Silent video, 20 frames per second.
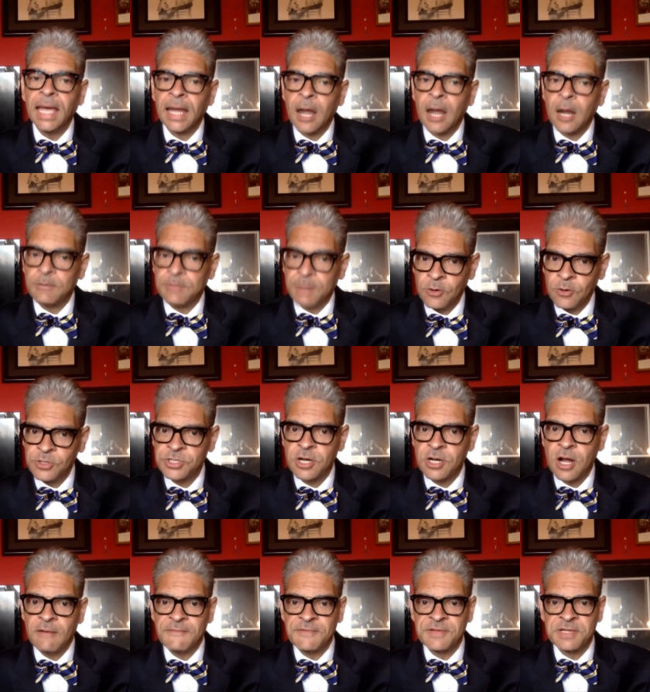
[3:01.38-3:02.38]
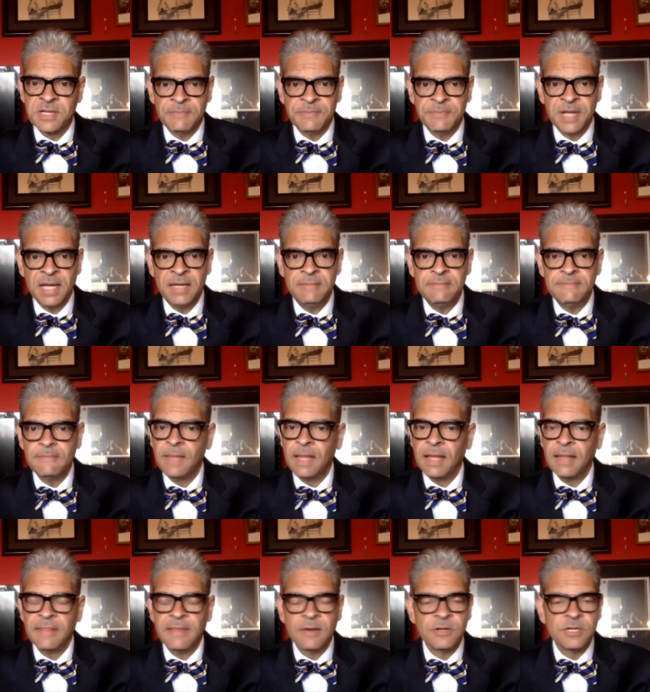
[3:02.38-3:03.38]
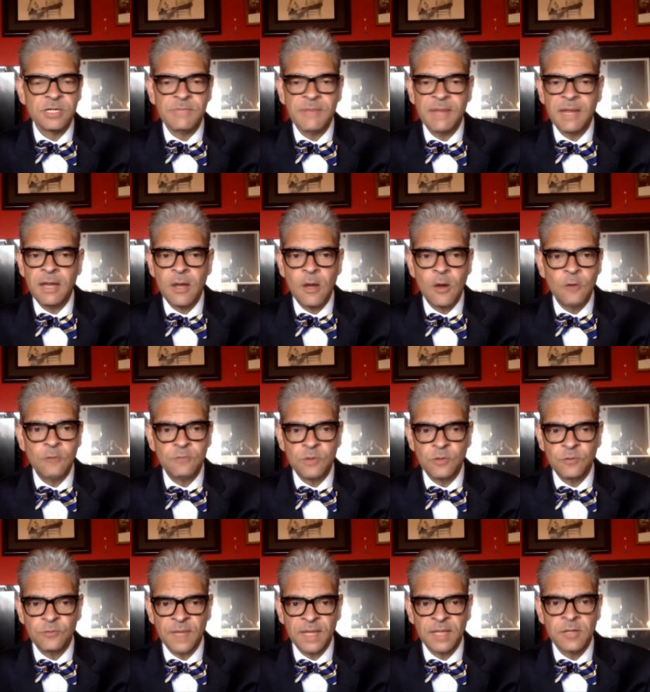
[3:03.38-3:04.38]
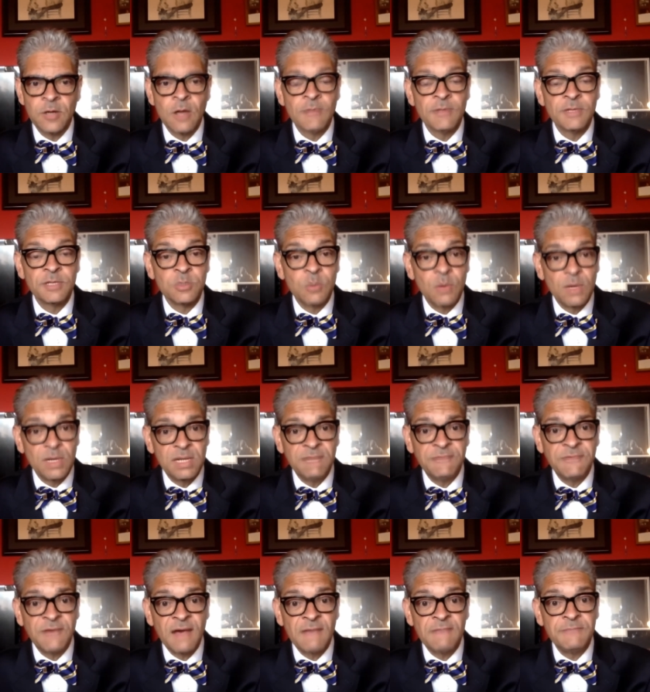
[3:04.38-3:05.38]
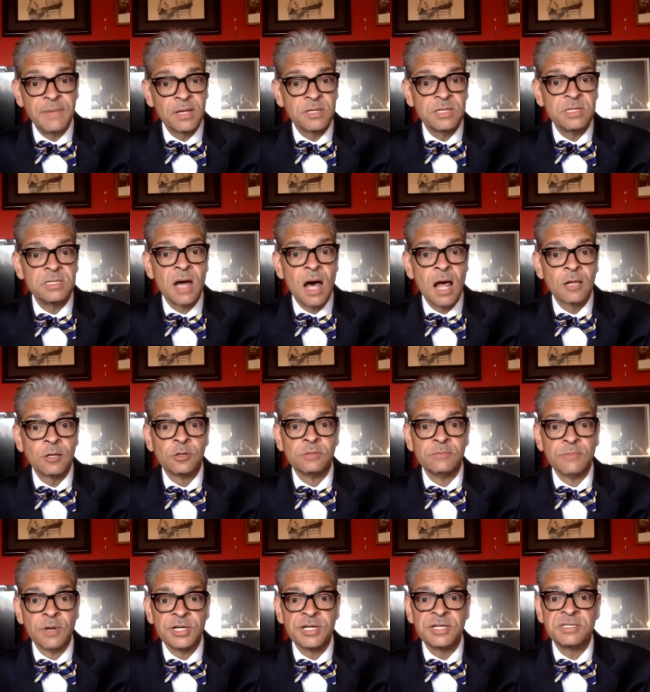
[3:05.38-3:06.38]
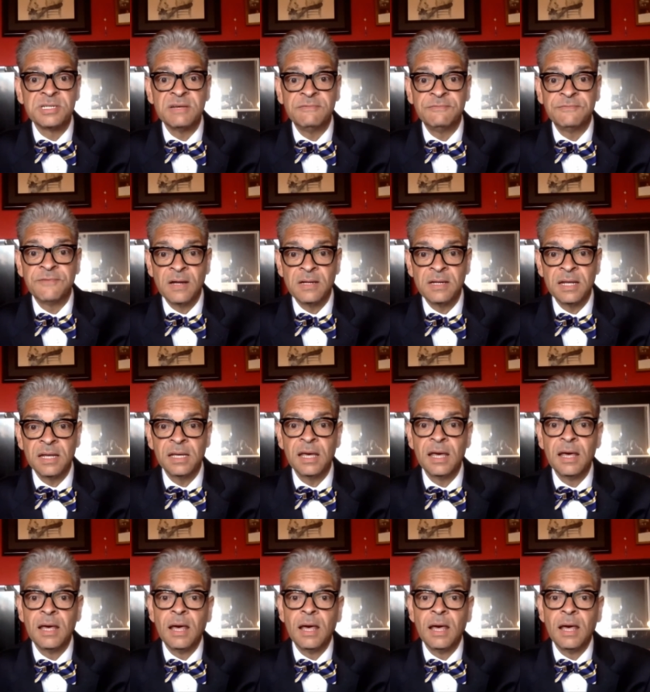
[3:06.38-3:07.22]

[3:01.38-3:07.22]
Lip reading: our post office update, there has been no movement on the $25 billion emergency funding